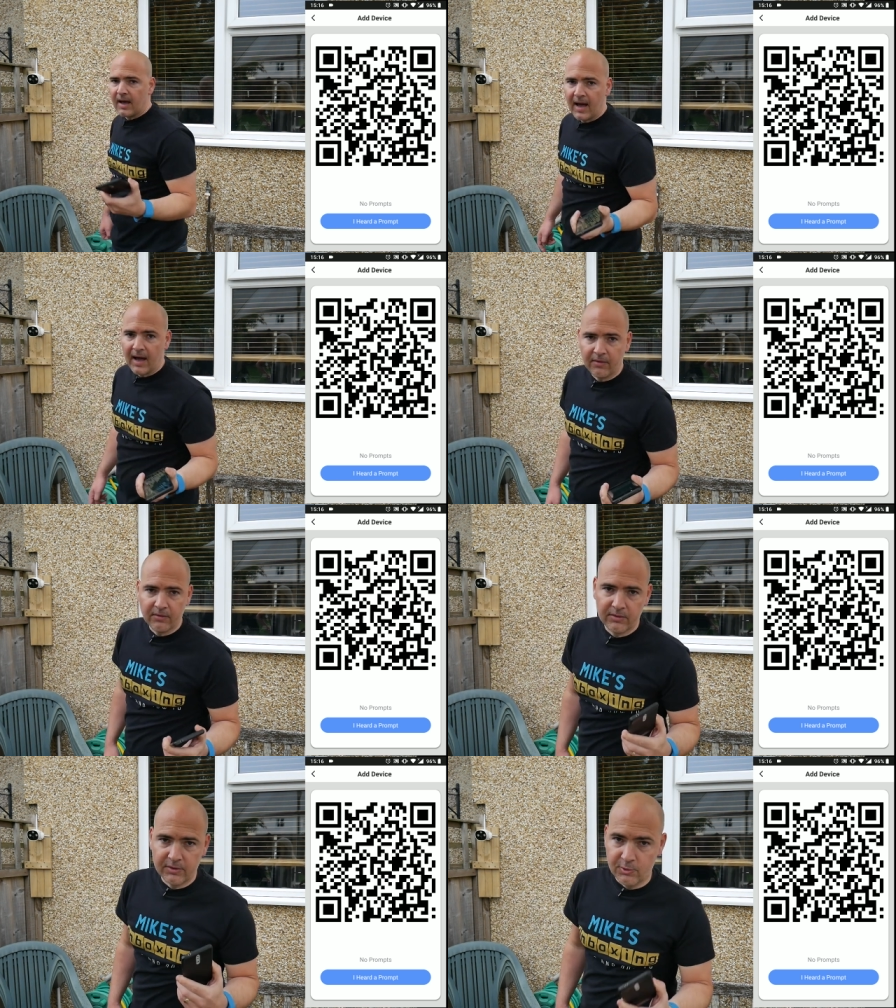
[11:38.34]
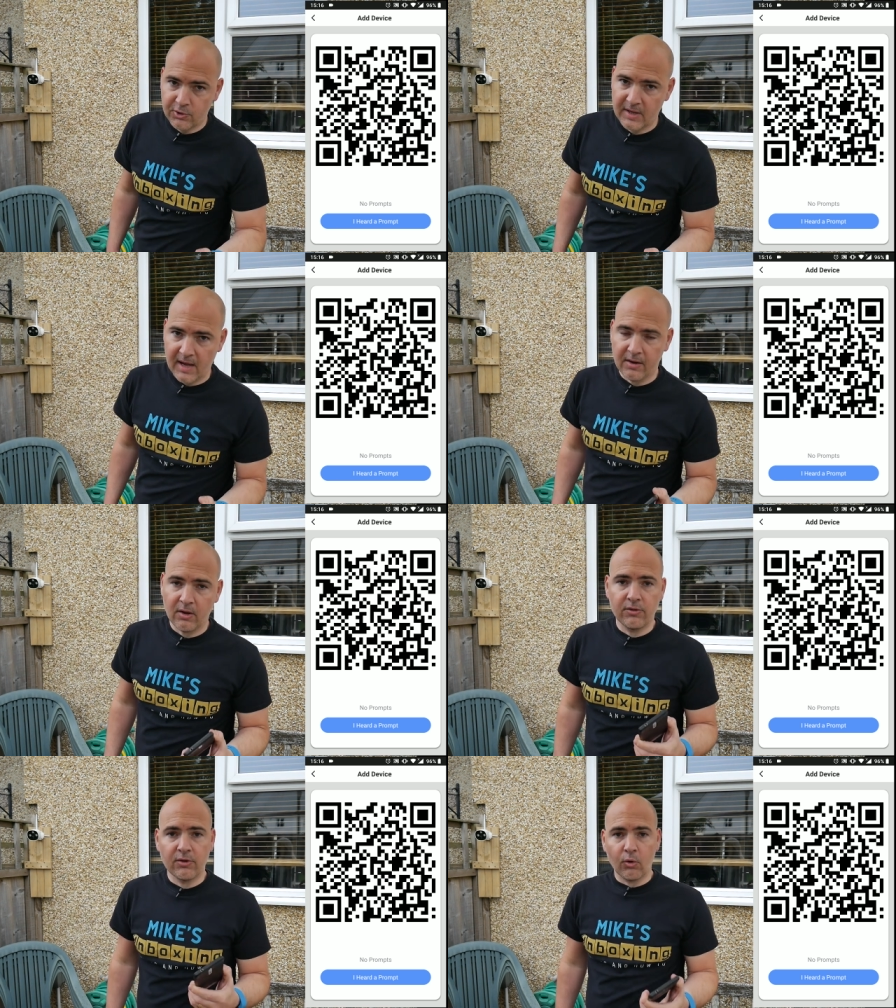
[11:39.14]
And you should
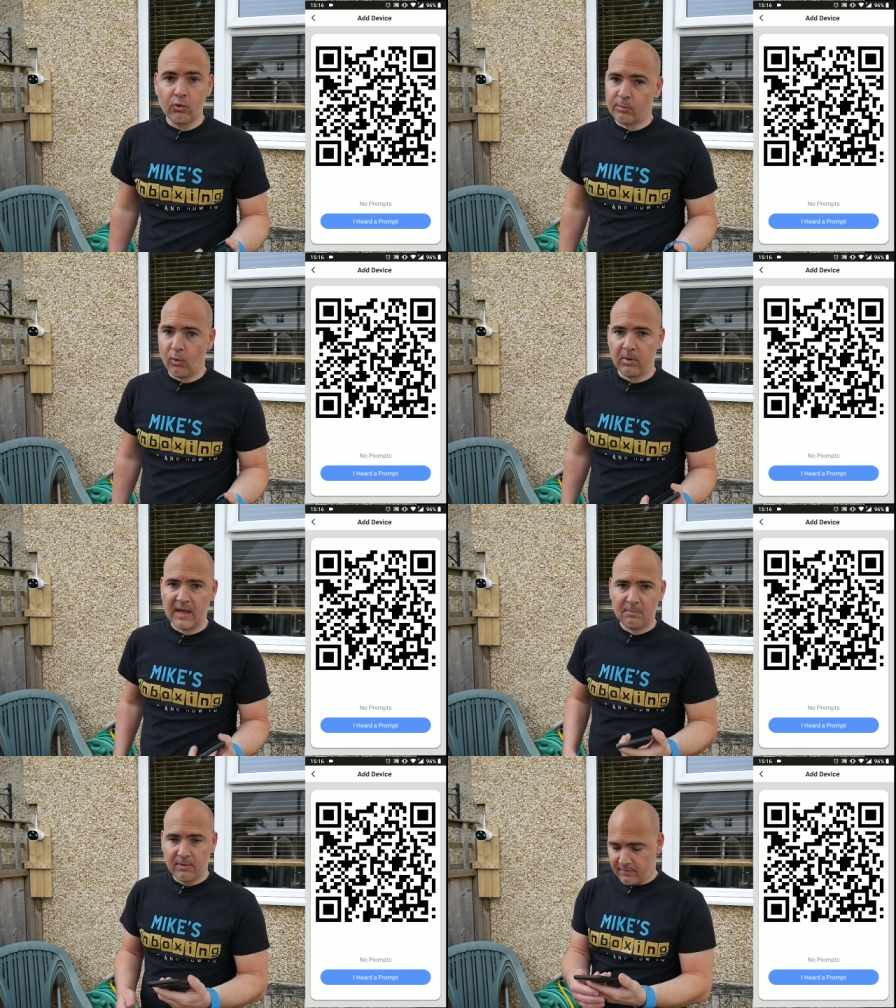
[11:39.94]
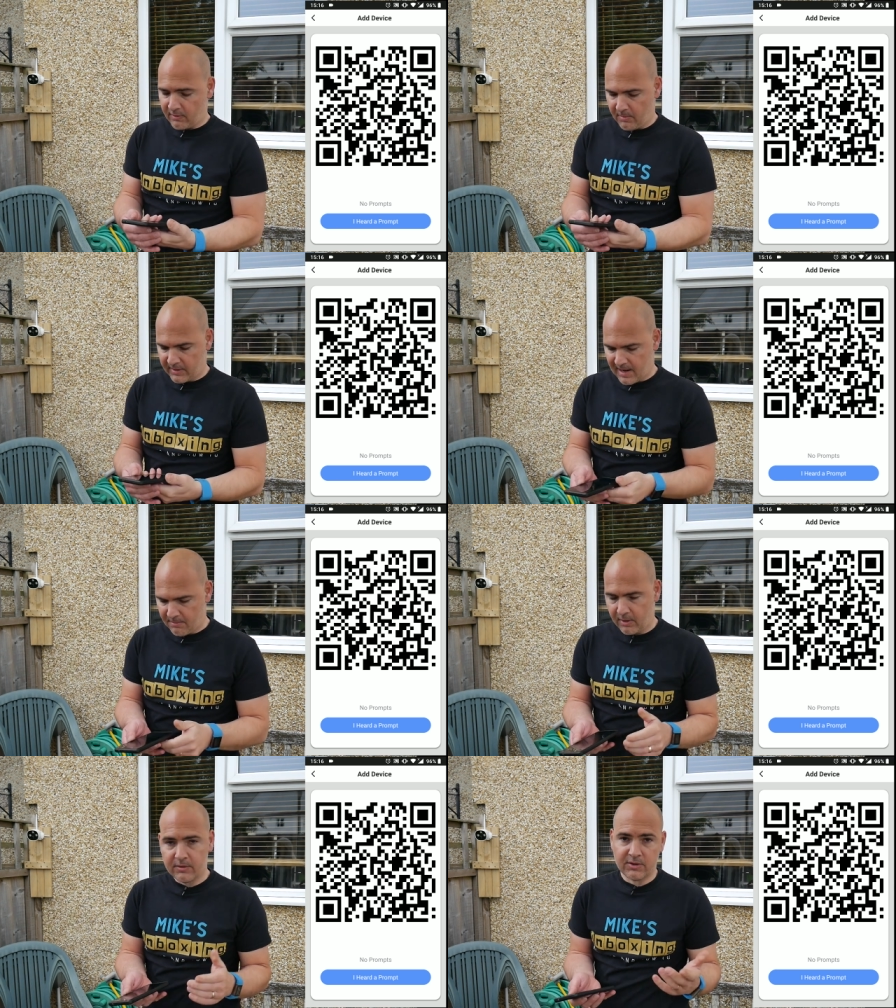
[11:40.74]
get an audible bleep from the
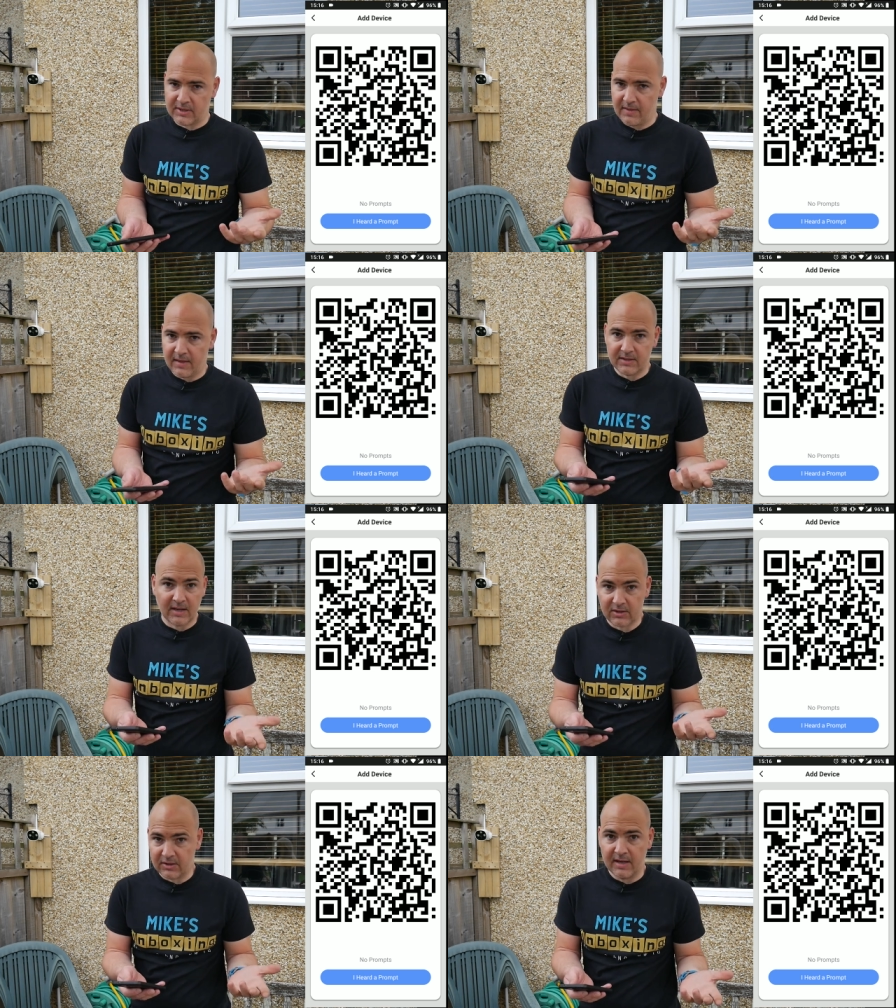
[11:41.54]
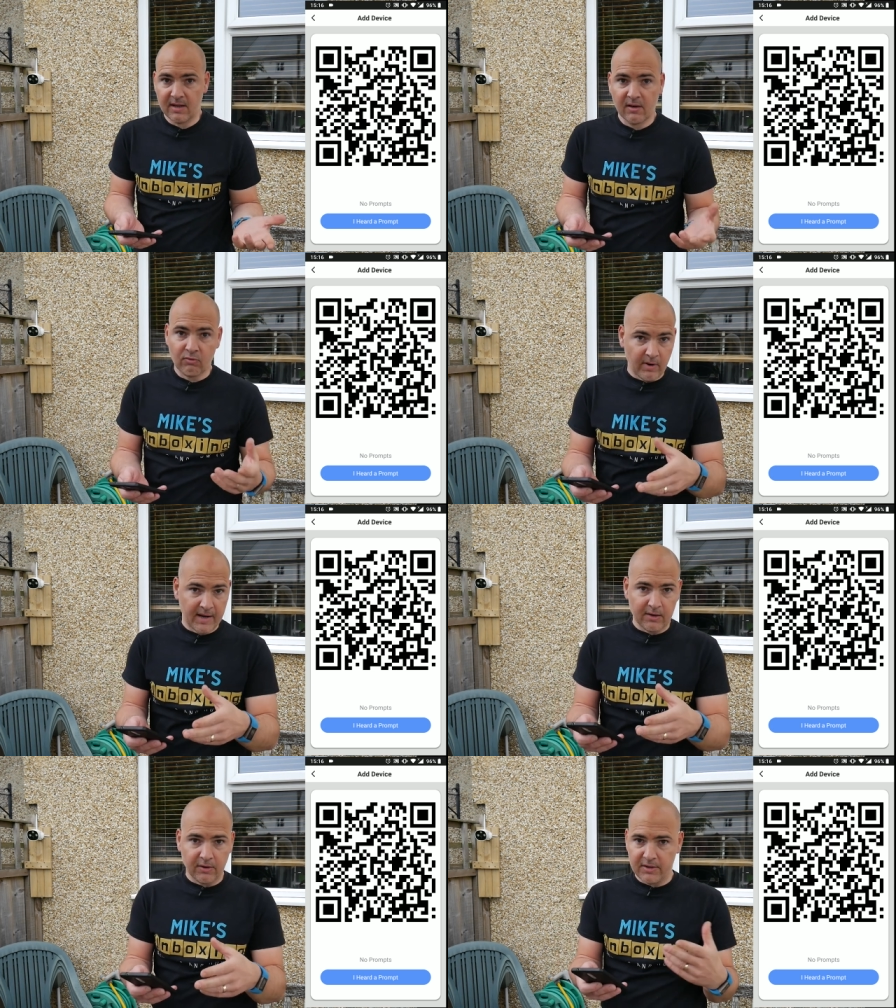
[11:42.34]
camera to say that it's actually
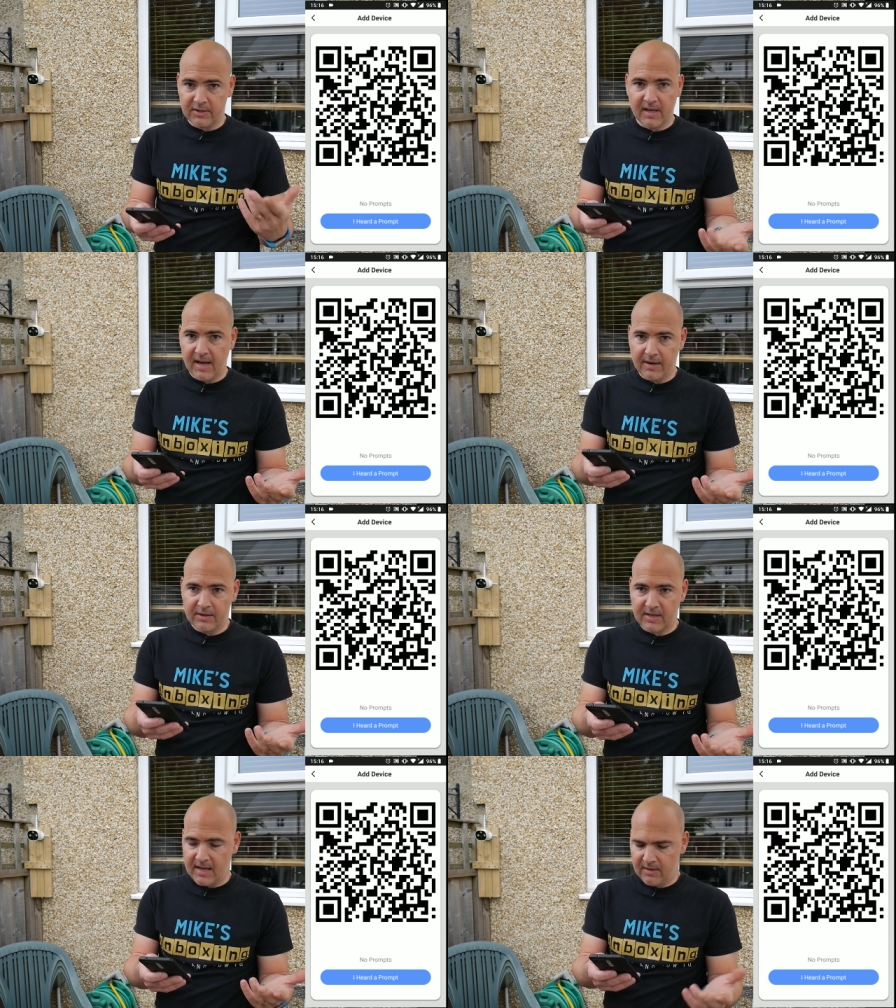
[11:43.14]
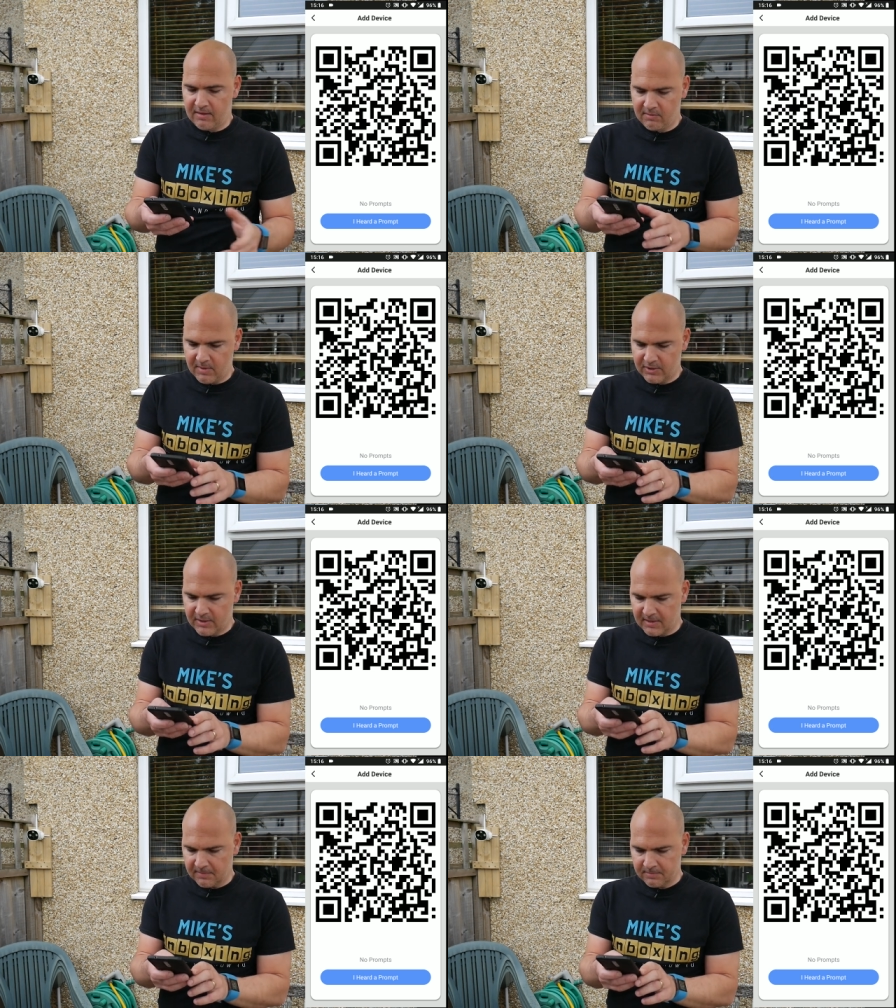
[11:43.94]
recognized it and is taking the information
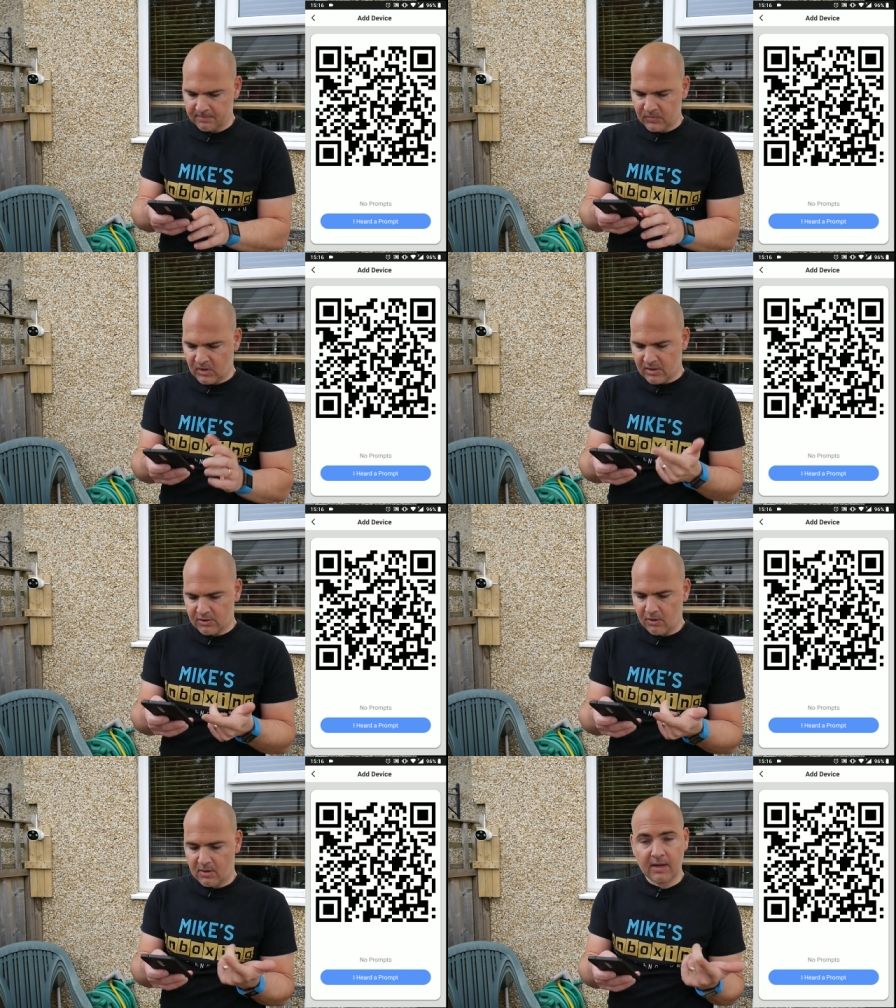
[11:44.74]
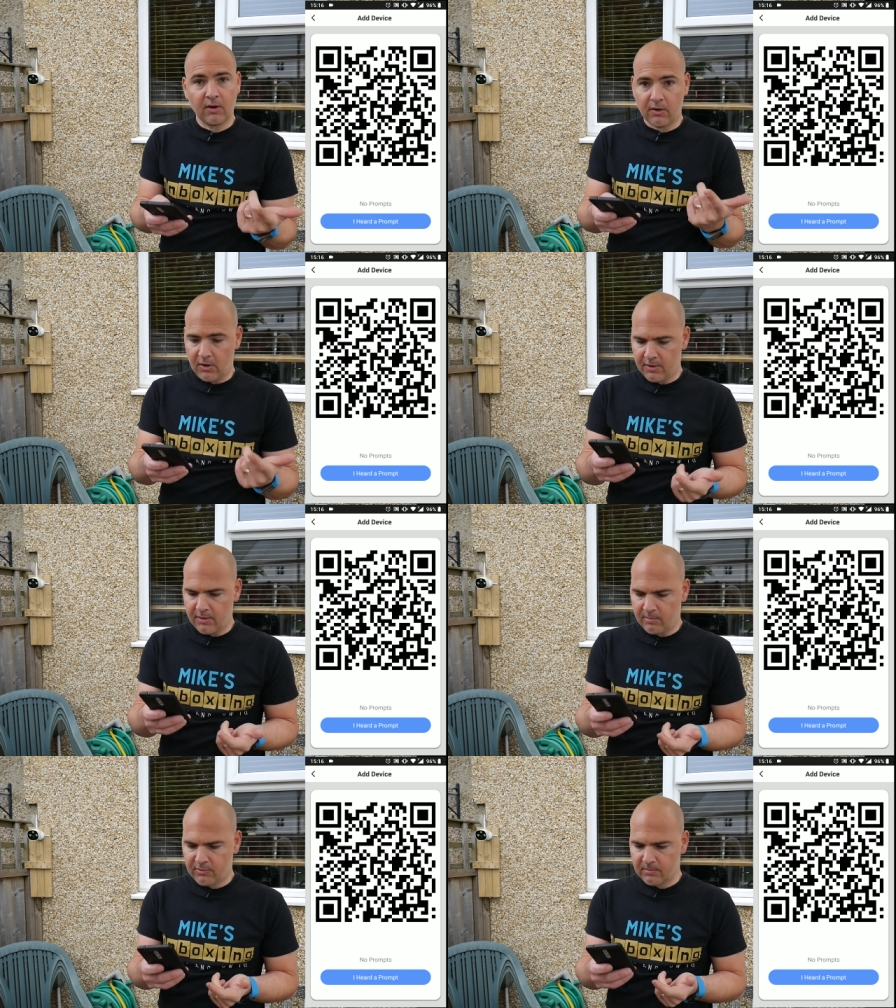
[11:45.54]
in. So click on I
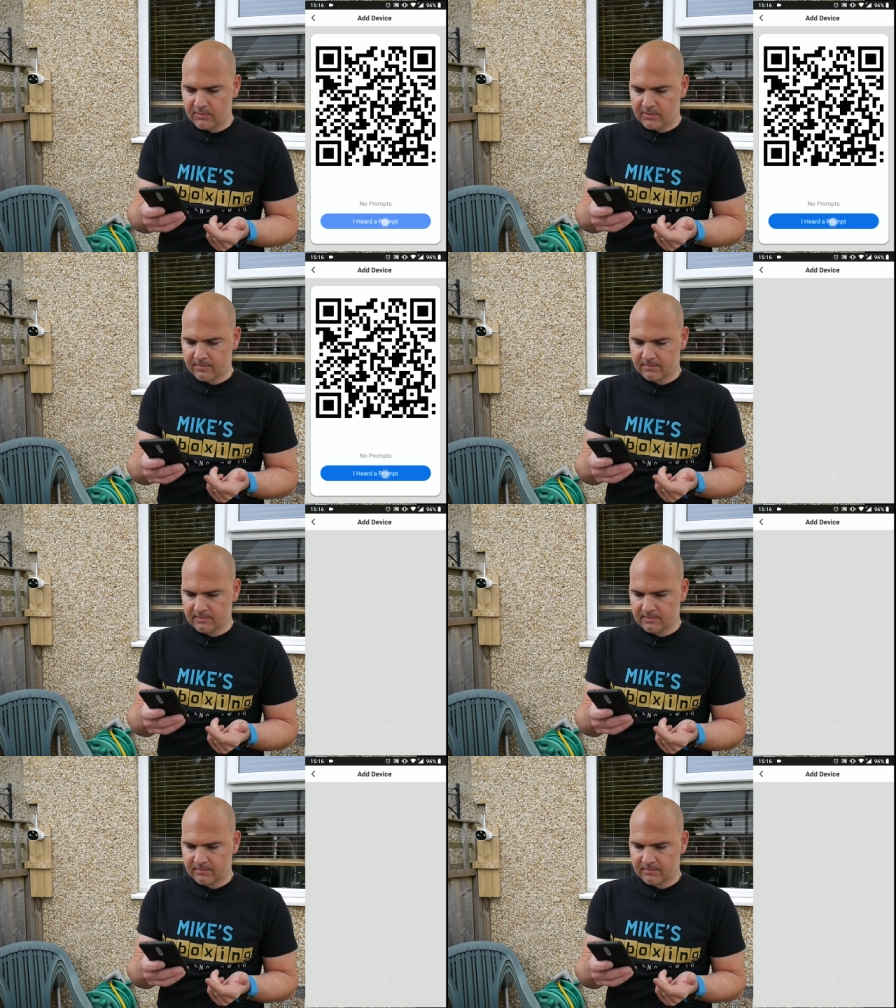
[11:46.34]
heard a prompt.